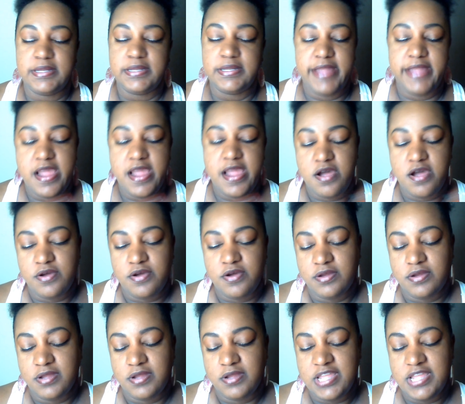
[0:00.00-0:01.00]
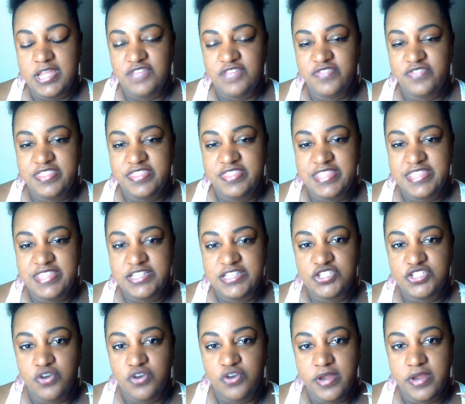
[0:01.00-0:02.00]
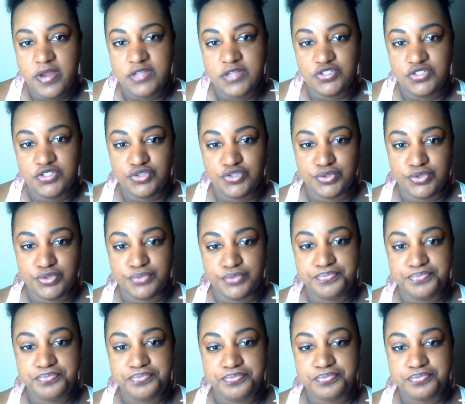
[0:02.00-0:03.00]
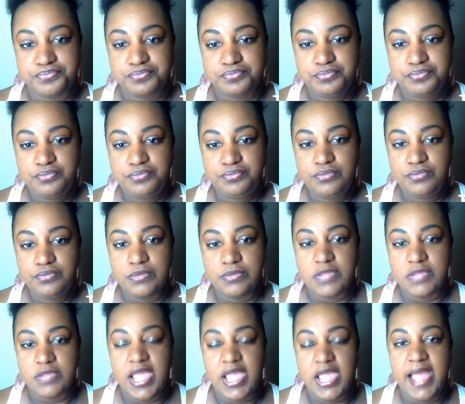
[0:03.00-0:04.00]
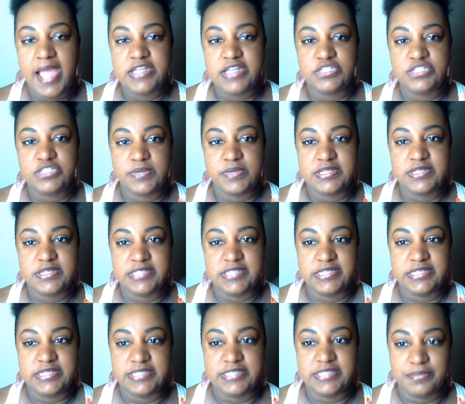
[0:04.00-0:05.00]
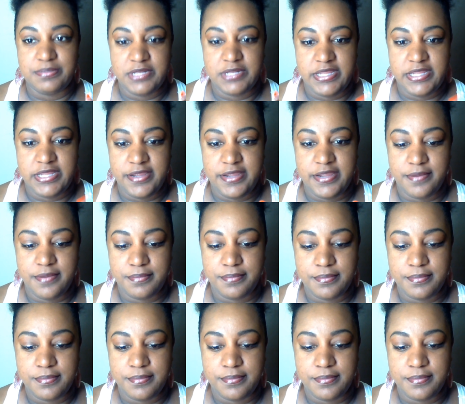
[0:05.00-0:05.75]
Now, if this story is true, I just want to say something here.